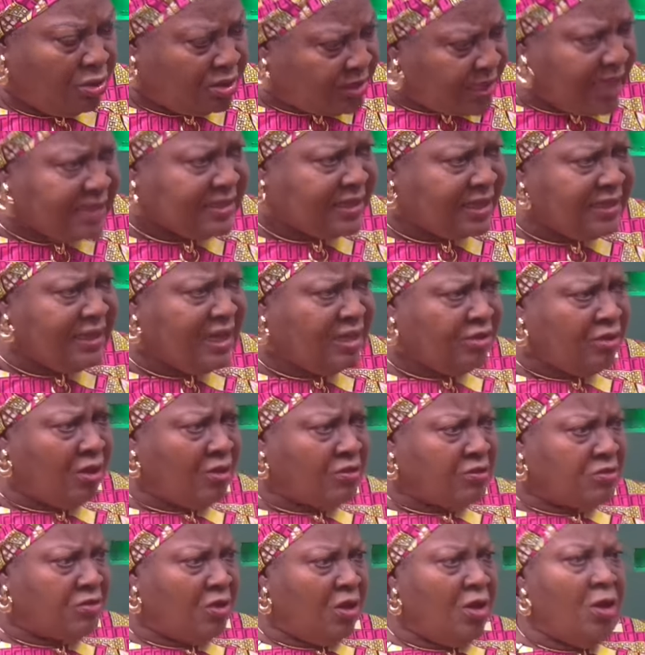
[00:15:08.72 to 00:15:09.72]
Certainly
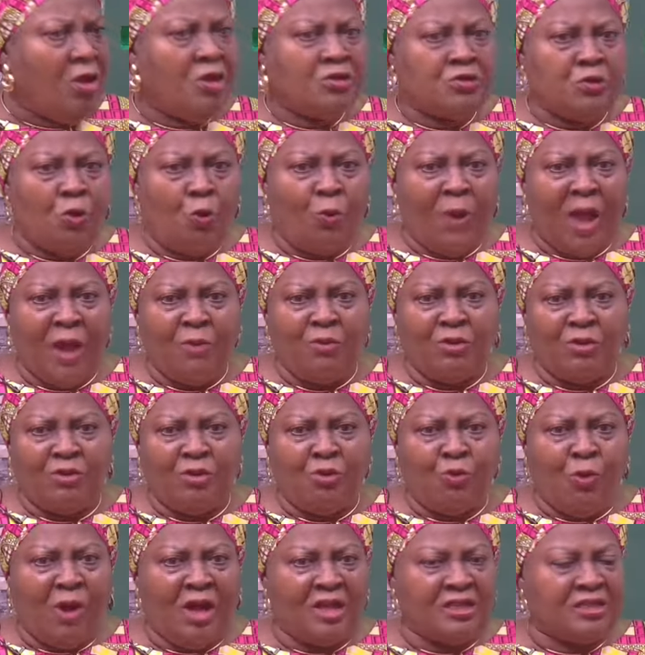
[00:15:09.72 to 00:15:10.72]
not. So why will
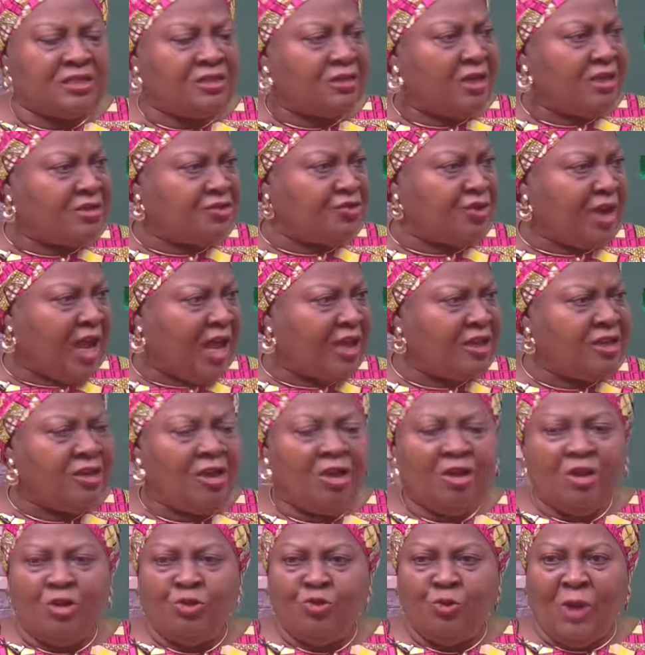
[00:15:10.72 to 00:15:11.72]
you go on strike?
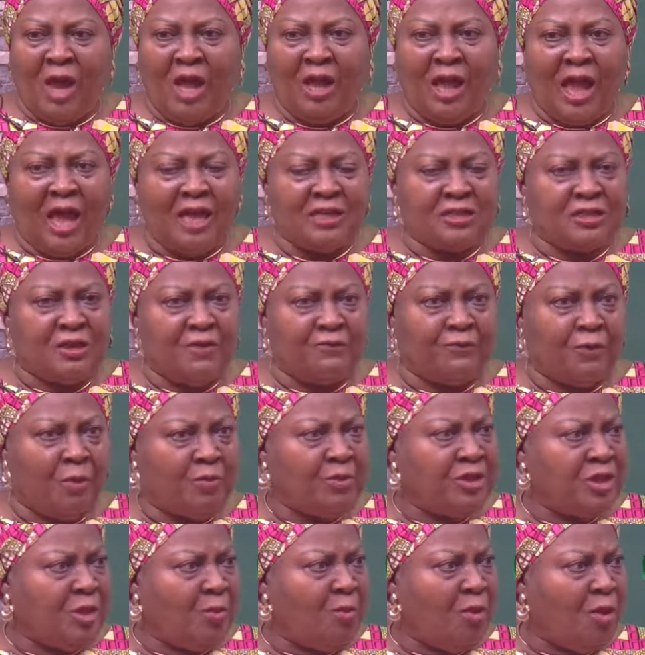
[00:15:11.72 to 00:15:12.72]
You are asking for
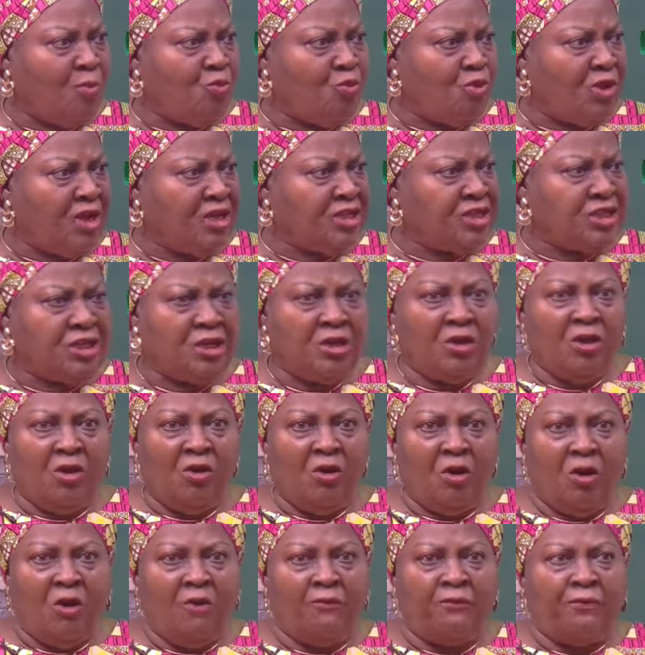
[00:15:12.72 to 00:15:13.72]
minimum wage
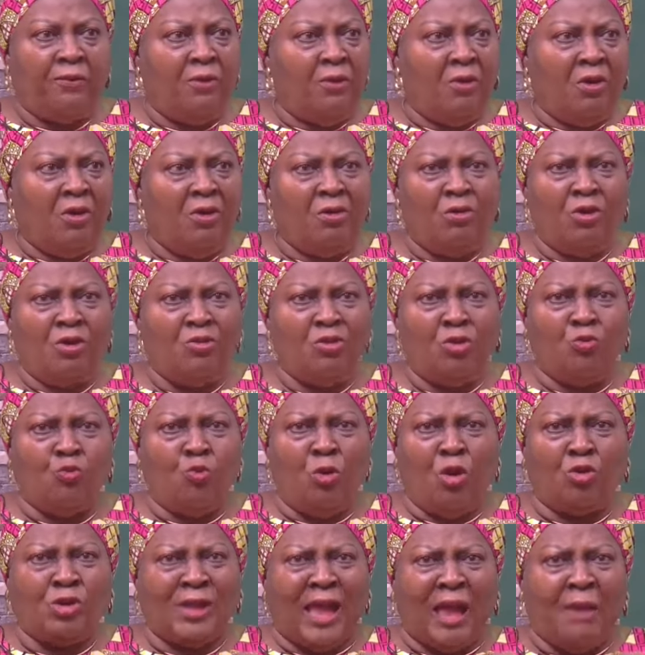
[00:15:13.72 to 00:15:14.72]
of
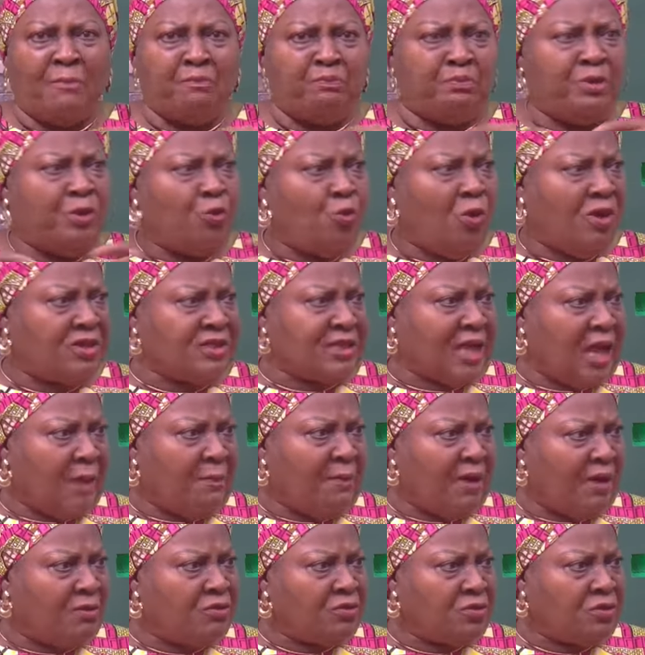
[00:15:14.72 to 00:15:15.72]
one ambiguous
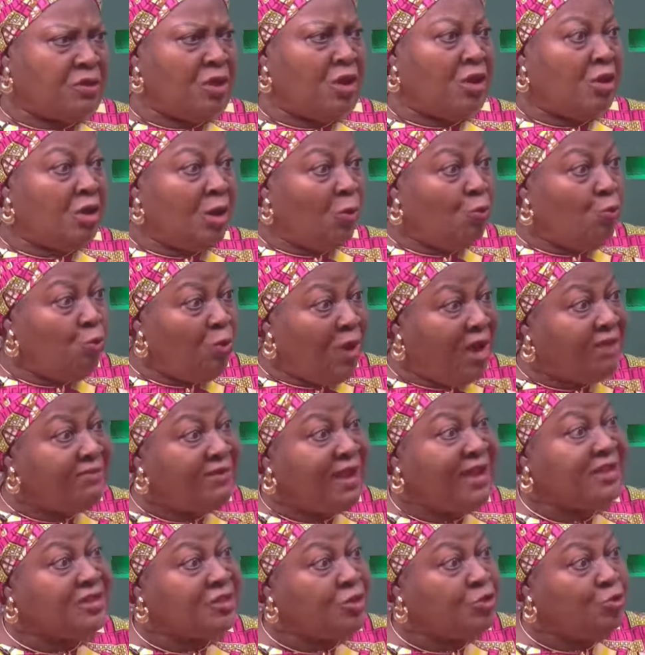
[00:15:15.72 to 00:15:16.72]
amount,
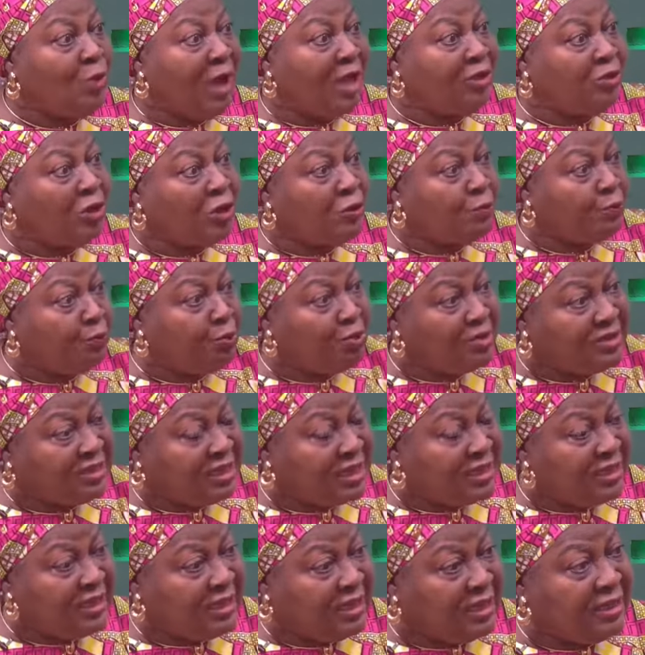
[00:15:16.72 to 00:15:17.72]
whereas you are not
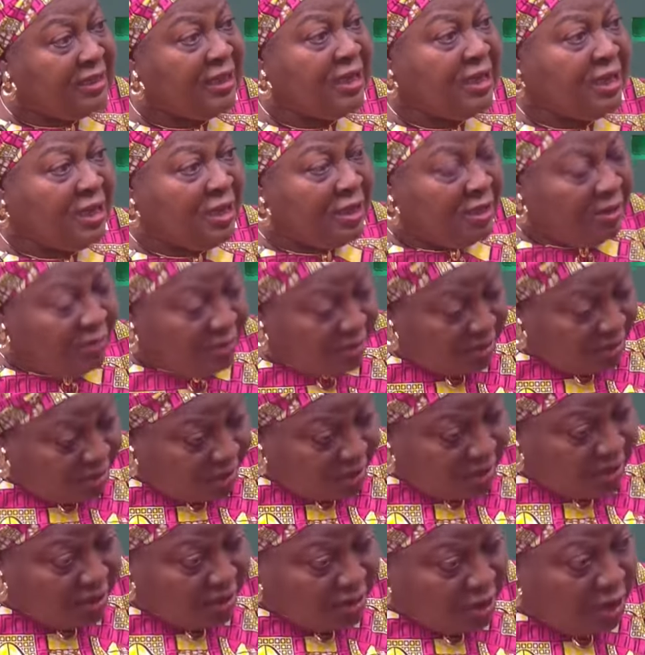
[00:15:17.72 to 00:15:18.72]
putting in
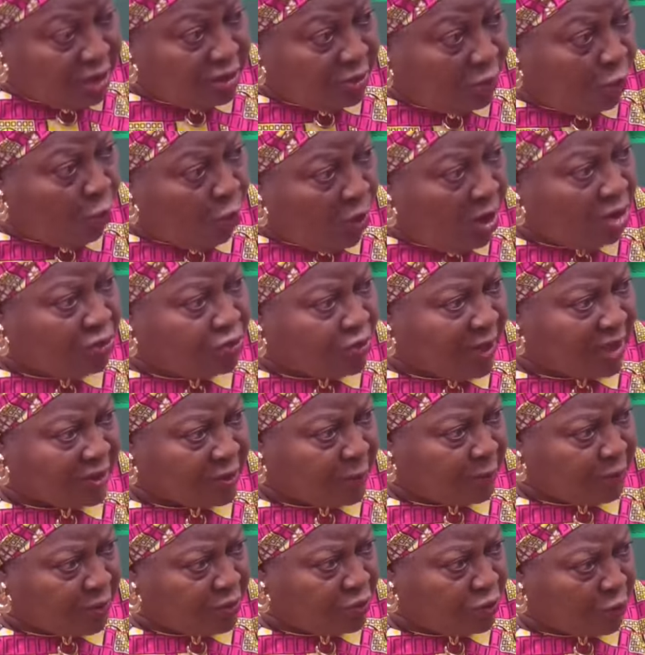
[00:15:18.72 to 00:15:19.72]
the work you are
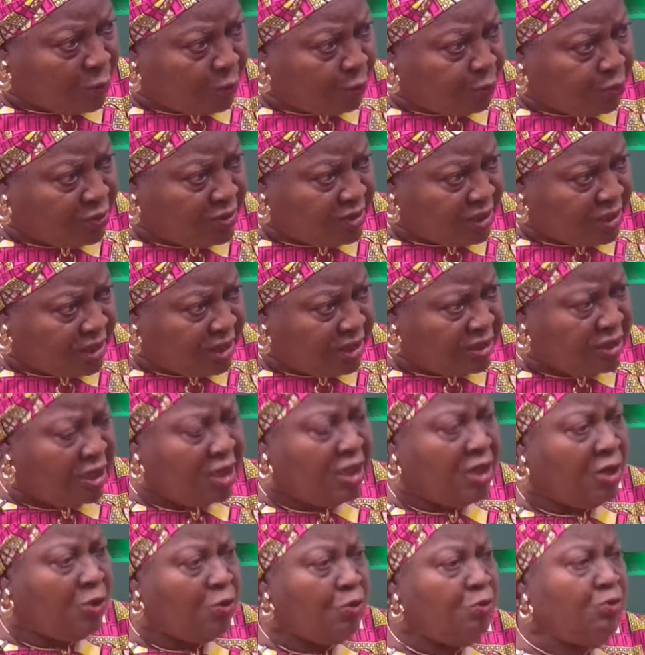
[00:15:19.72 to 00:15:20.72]
supposed to put in.
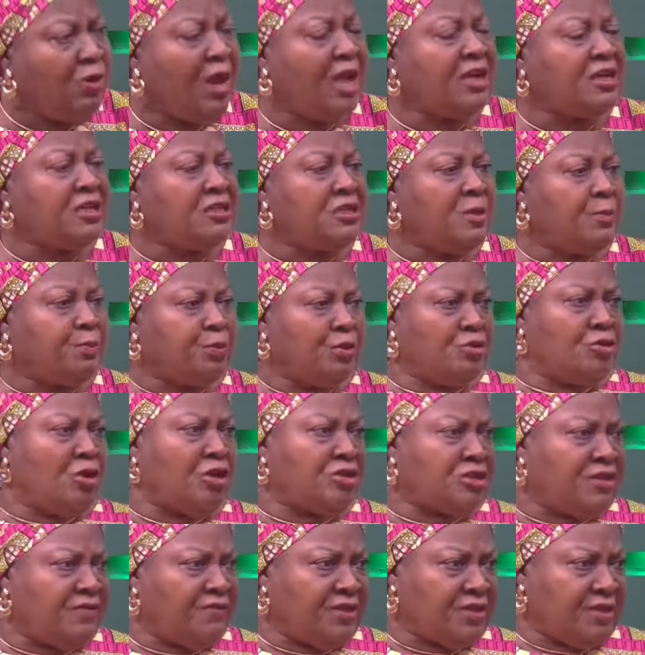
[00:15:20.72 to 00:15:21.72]
Where is the
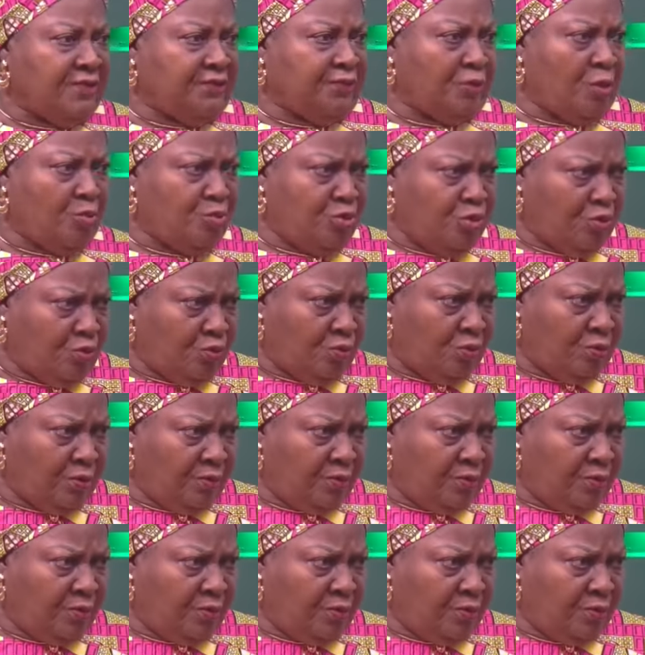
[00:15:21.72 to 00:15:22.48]
productivity from you?